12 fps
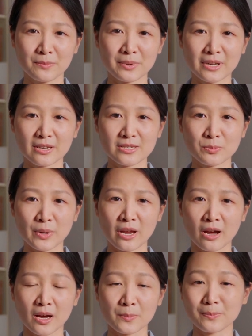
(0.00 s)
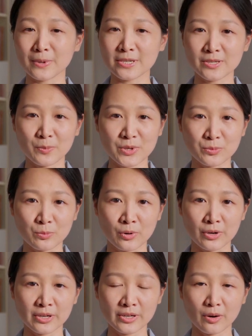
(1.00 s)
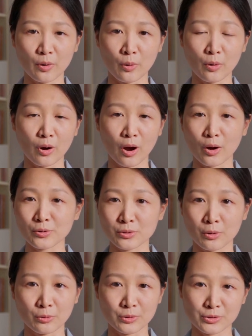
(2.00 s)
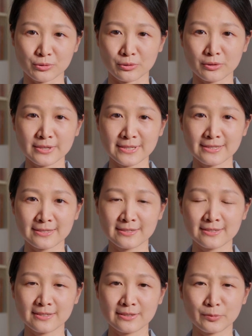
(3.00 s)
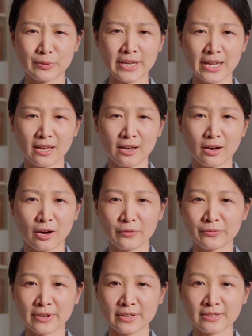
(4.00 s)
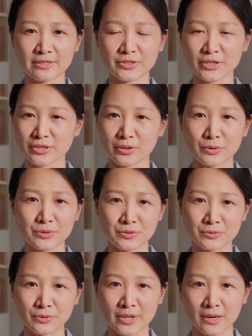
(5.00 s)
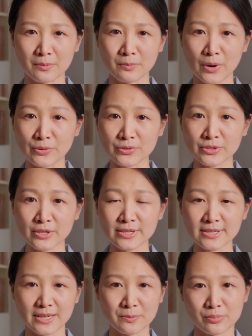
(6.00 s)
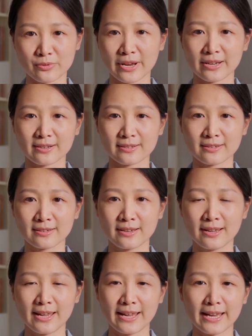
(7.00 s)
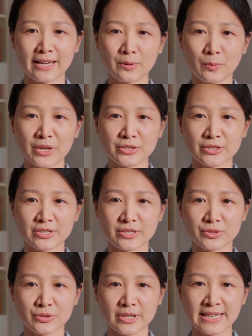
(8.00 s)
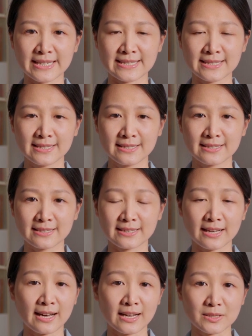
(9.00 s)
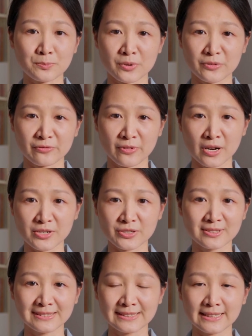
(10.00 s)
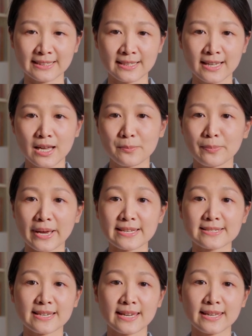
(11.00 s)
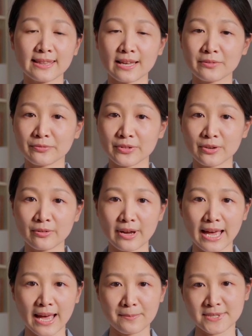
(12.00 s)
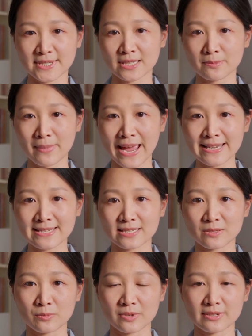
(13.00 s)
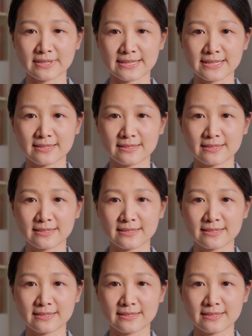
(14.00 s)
because we are busy with work or household chores, we can often just go through the motions in prayer, and we just treat God perfunctorily by saying a few absent-minded words.